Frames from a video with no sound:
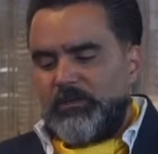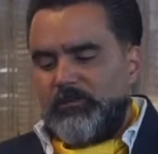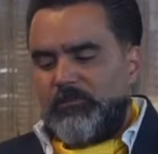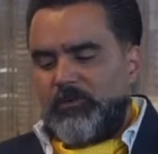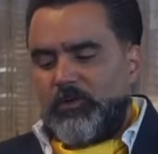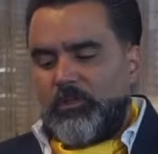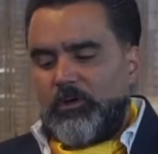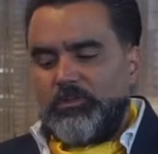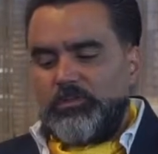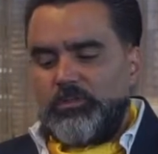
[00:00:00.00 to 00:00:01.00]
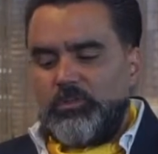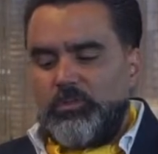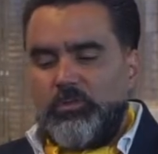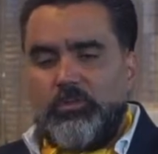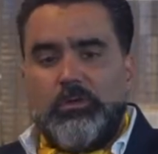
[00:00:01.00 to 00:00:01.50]
For those
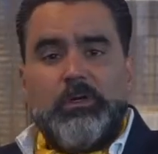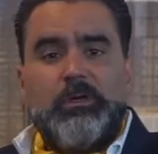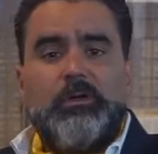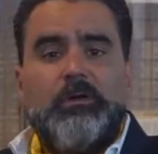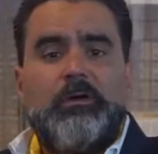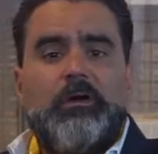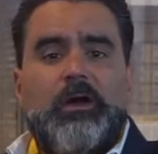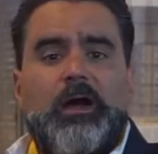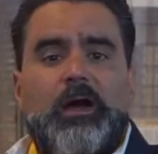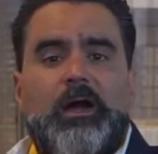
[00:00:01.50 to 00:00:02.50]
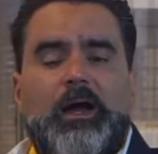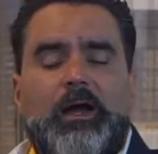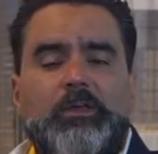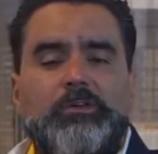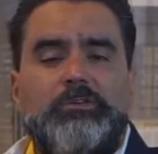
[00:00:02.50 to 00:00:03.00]
who
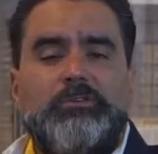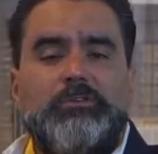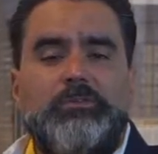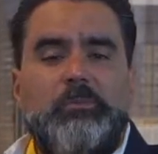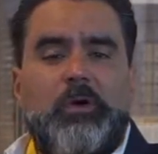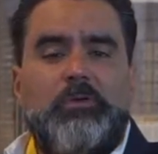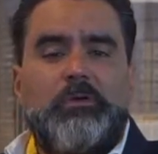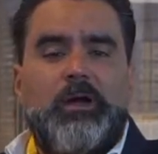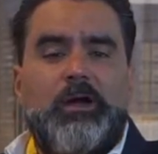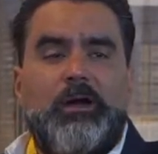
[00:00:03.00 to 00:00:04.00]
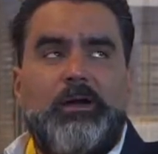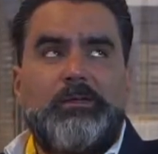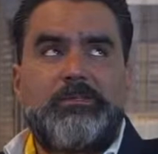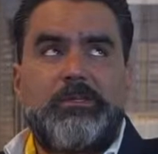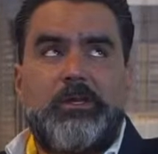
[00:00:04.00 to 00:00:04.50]
are used to smoke
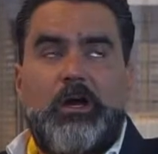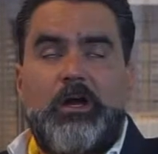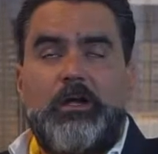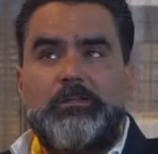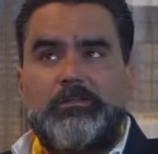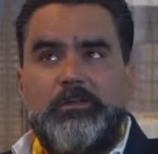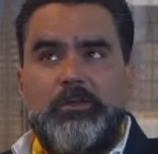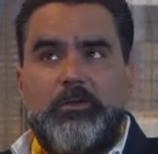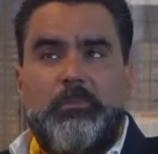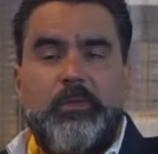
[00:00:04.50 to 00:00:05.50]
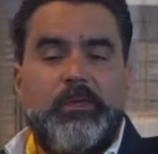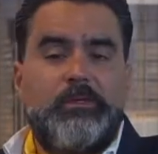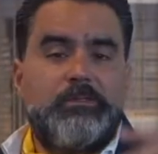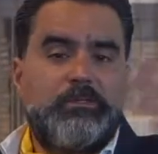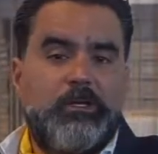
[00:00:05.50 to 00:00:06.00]
cigars,
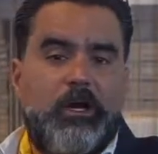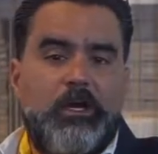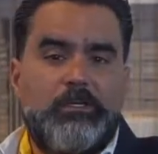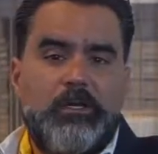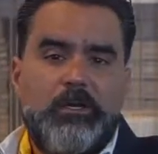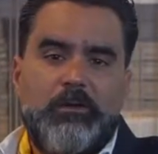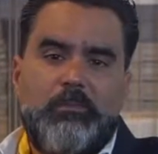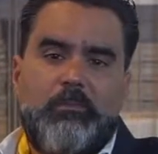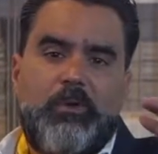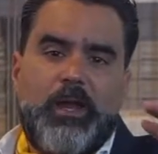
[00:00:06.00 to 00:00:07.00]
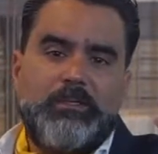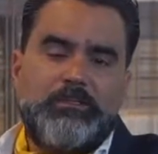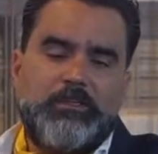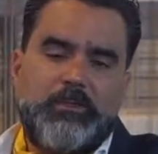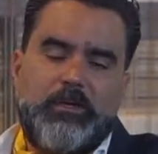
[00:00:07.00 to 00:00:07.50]
European cigars,
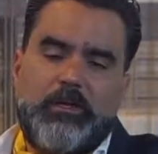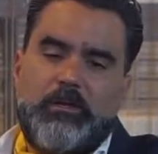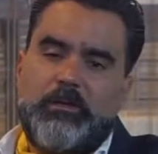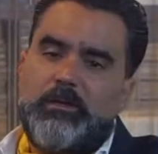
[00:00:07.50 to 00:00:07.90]
brands that